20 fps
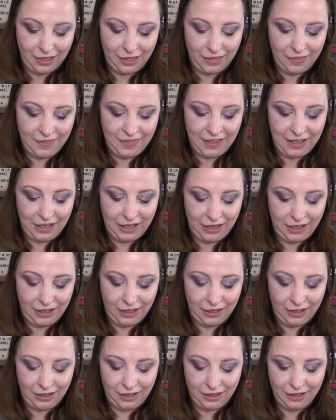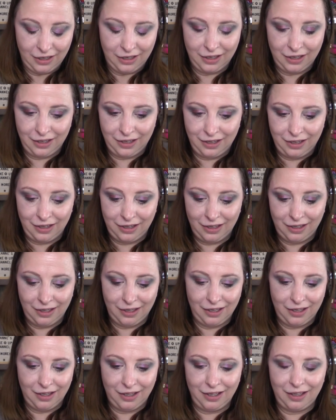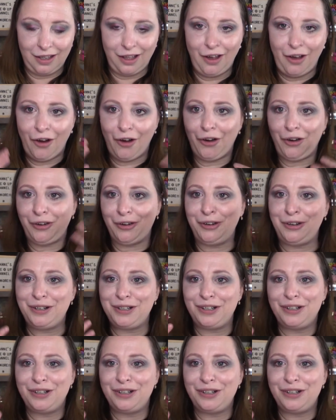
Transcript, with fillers: they are